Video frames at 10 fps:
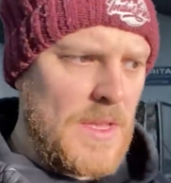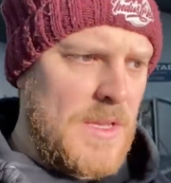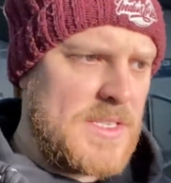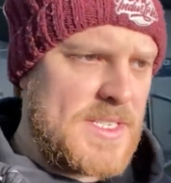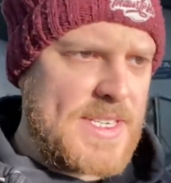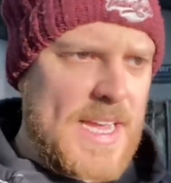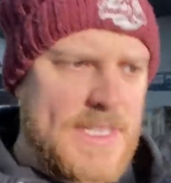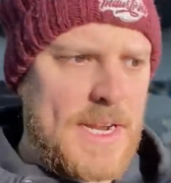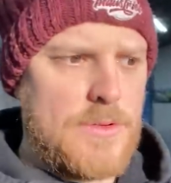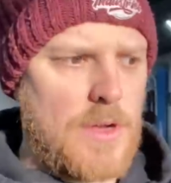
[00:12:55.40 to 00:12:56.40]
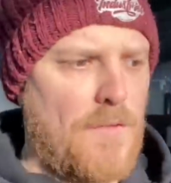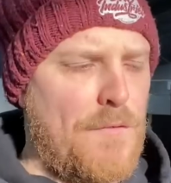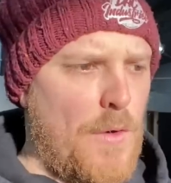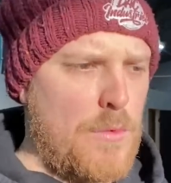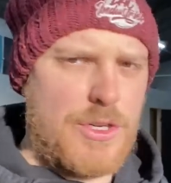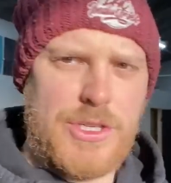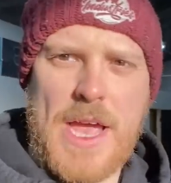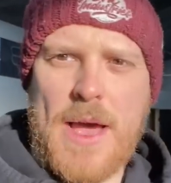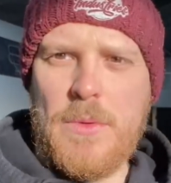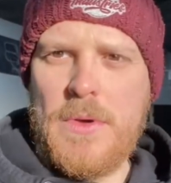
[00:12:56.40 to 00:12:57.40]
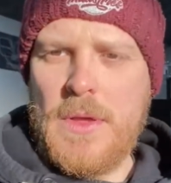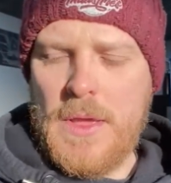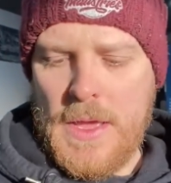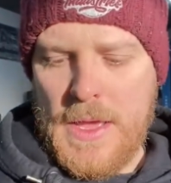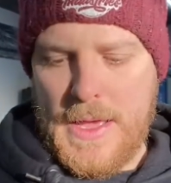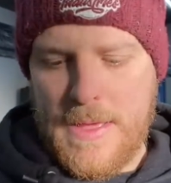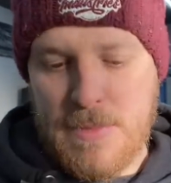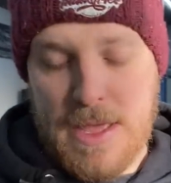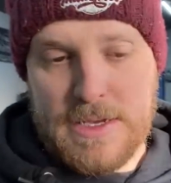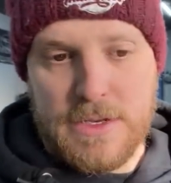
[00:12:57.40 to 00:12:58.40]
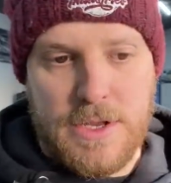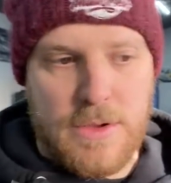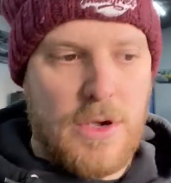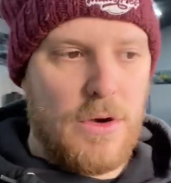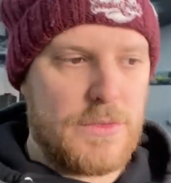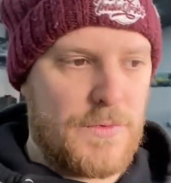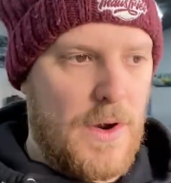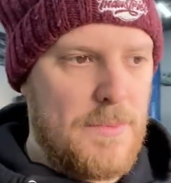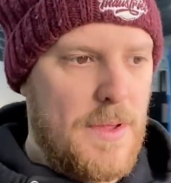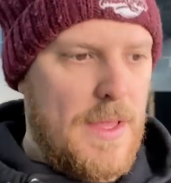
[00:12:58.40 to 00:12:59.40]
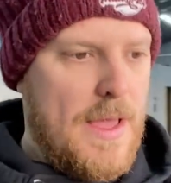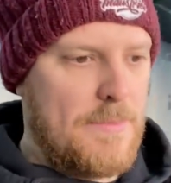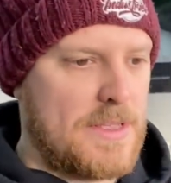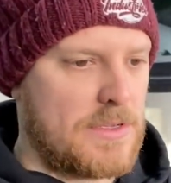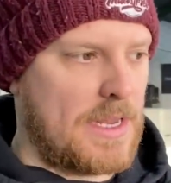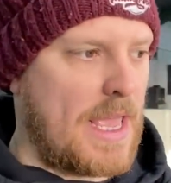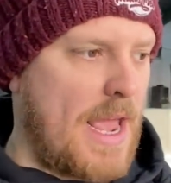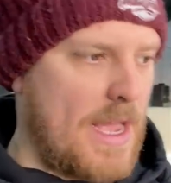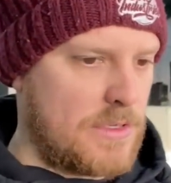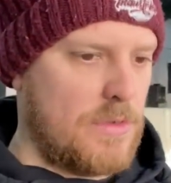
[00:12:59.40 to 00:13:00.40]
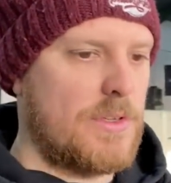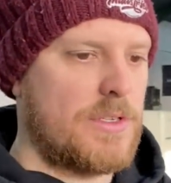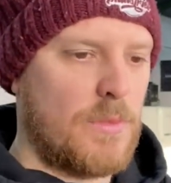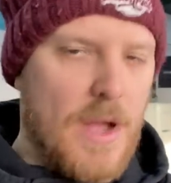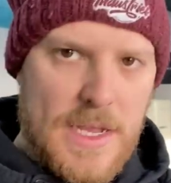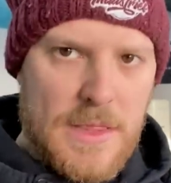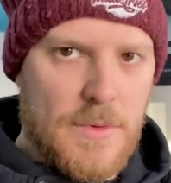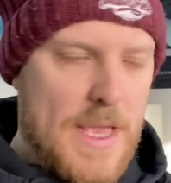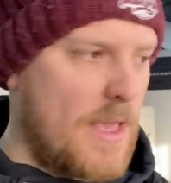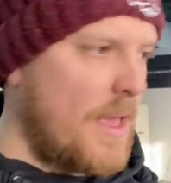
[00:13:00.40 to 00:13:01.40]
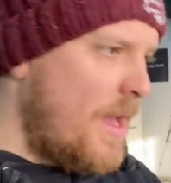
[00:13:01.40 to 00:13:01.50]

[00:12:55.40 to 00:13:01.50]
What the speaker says: Saturday who's got a full shell that he can do cuts from, but he's got to get it out of storage. He's at work in the week.